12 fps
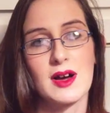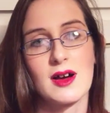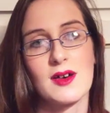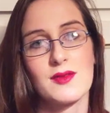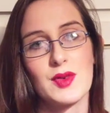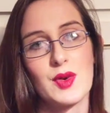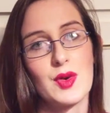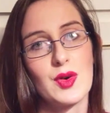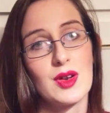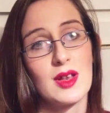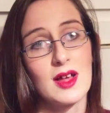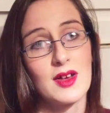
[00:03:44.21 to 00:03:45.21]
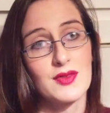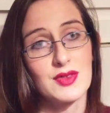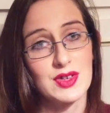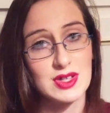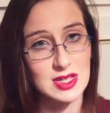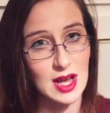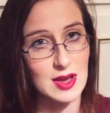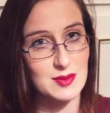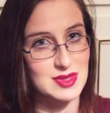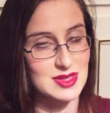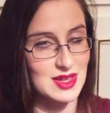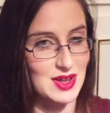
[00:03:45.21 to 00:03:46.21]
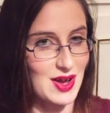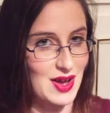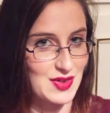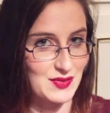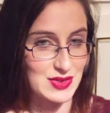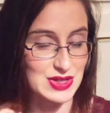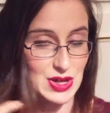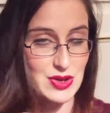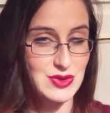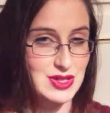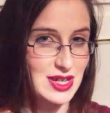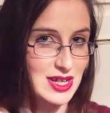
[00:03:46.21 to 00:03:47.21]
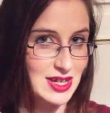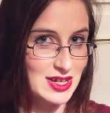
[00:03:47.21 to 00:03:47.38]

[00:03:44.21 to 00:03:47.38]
of all of the good times that I've videoed,